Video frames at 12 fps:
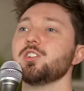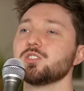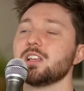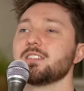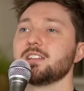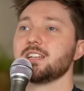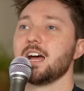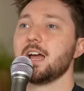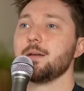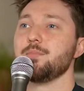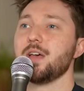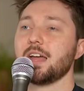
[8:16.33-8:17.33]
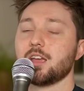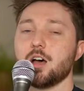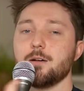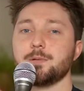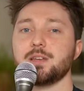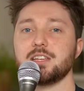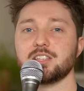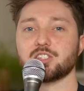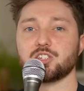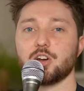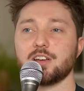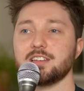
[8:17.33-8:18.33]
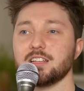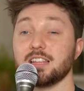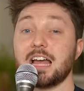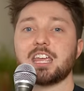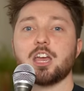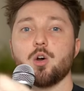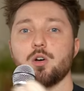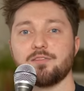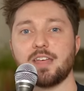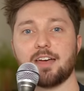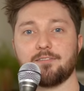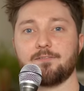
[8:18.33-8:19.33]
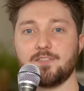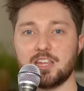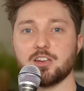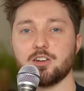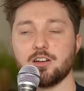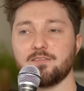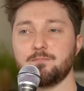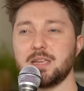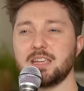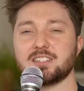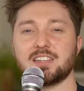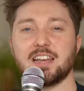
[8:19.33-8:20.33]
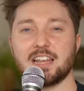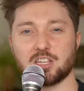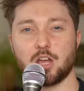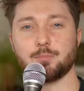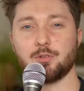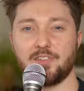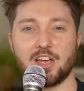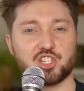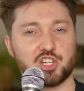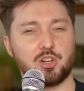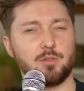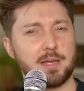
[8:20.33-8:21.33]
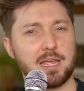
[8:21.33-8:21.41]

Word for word: feels like the time that companies started to let go of that fear of being seen as unprofessional,